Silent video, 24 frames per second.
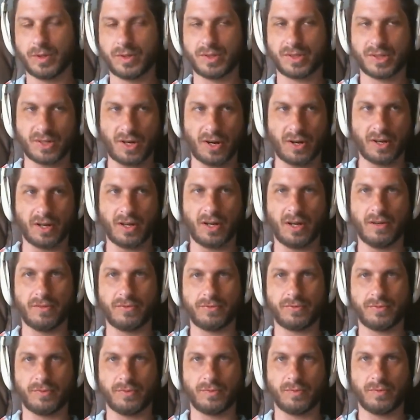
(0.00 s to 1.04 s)
starting
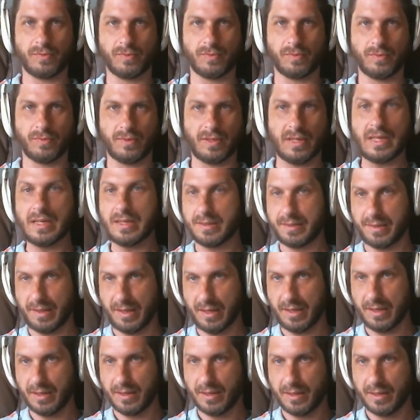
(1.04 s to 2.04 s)
off easy.